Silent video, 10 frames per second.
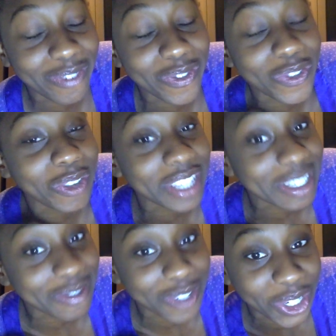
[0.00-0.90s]
I'm not
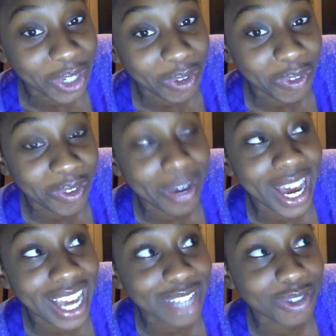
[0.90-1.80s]
even joking with you.
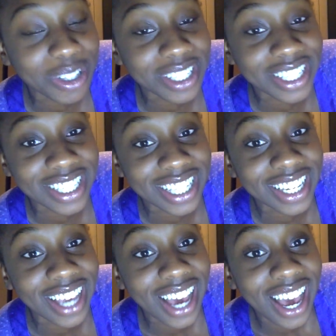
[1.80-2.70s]
My hair's grown since then.